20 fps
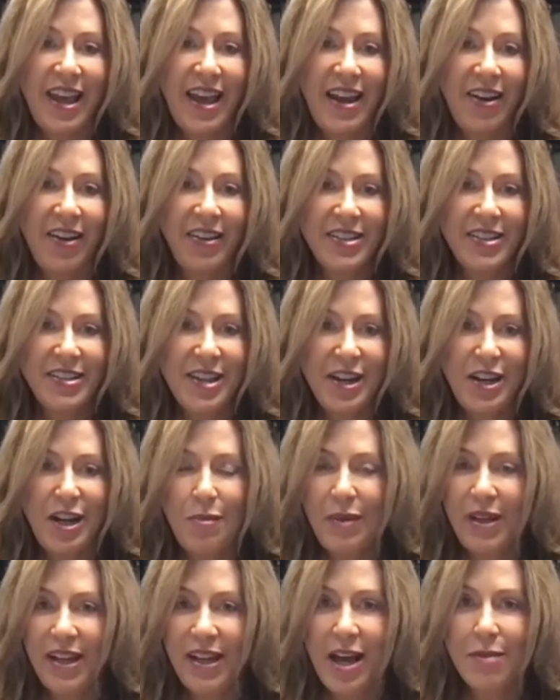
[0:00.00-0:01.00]
And all of a sudden
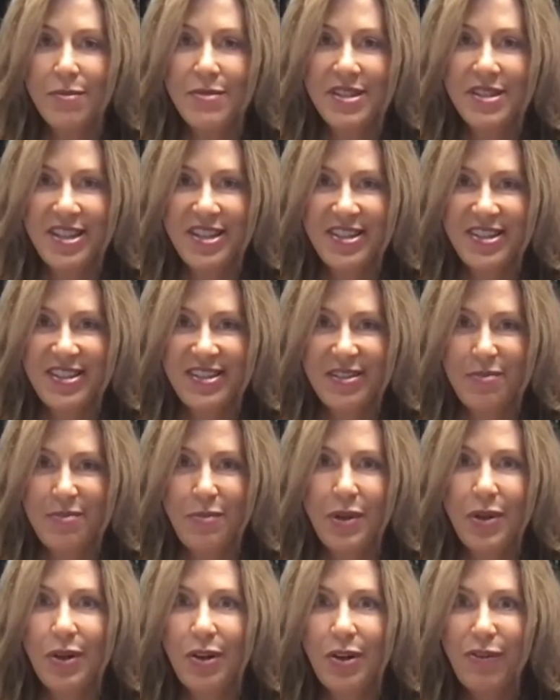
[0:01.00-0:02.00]
it becomes this
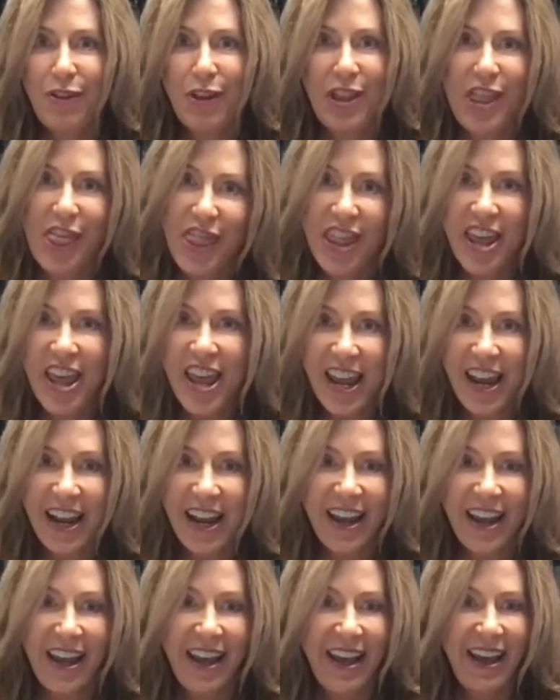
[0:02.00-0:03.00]
beautiful
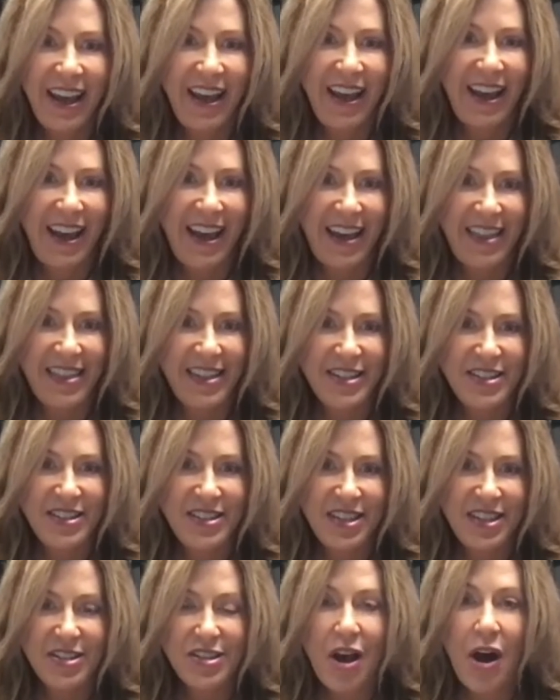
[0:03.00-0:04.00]
thing and this,
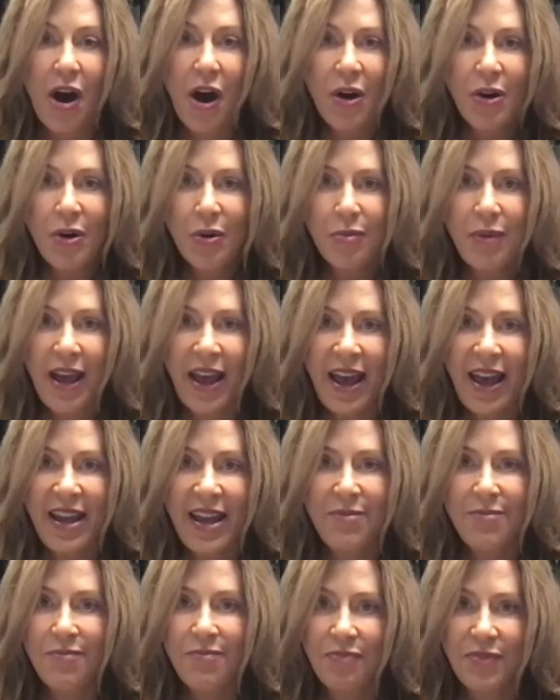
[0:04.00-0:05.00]
this home.
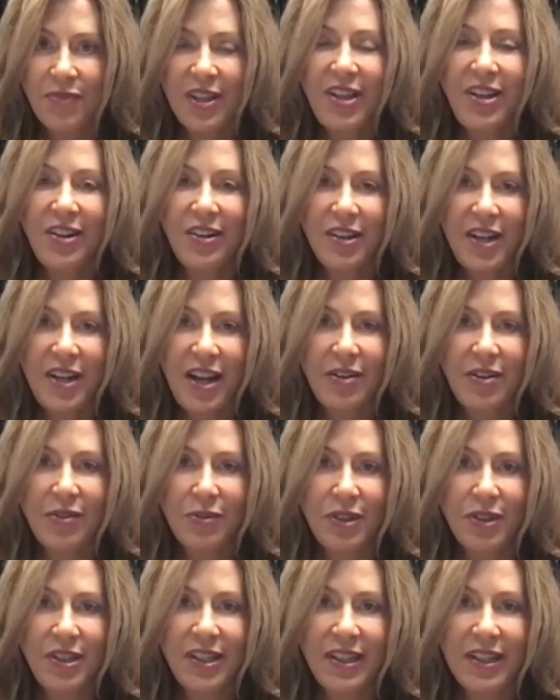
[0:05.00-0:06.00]
And, you know, and it
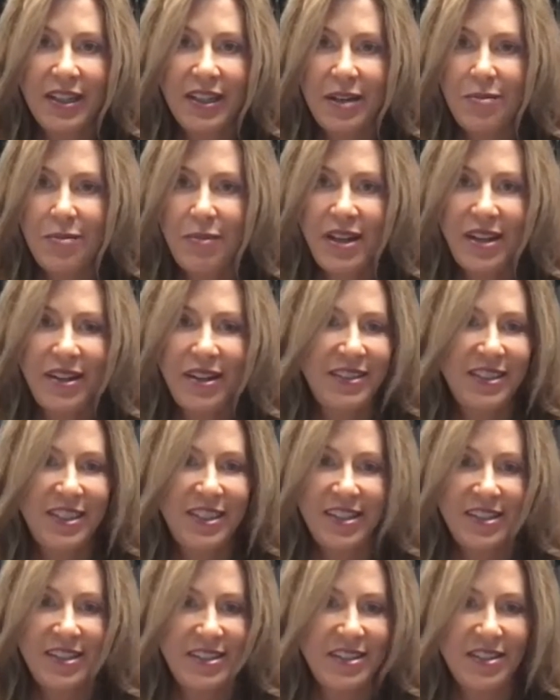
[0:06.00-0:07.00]
really can be
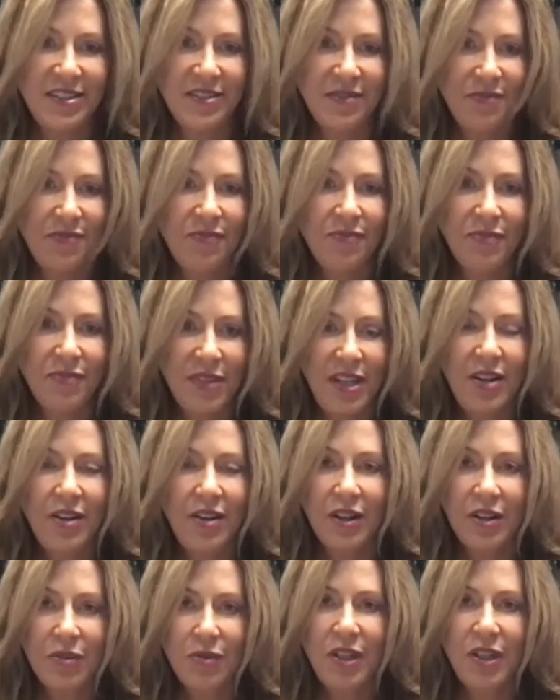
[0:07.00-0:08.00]
just, you know,
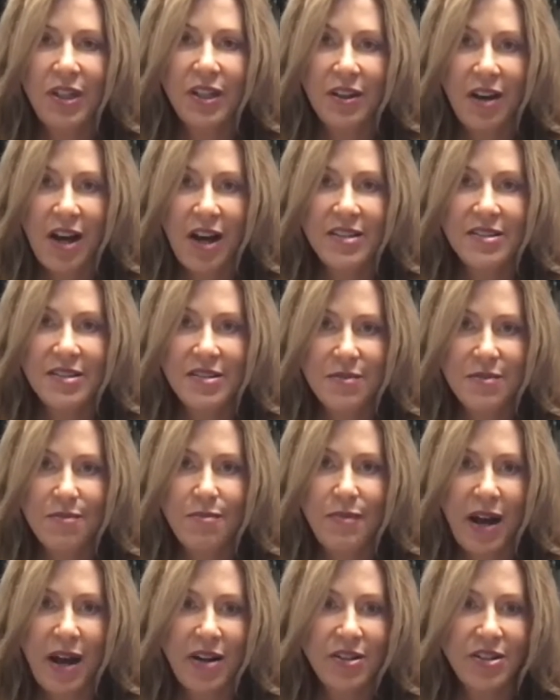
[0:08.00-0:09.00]
can really cause
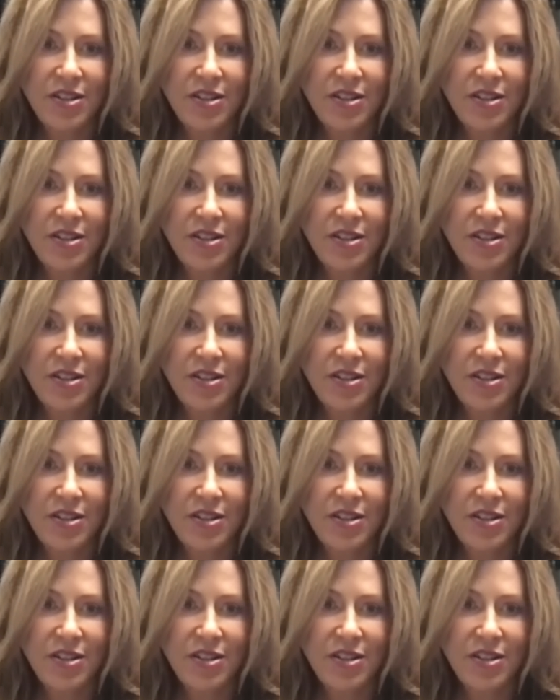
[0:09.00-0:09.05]
buyers.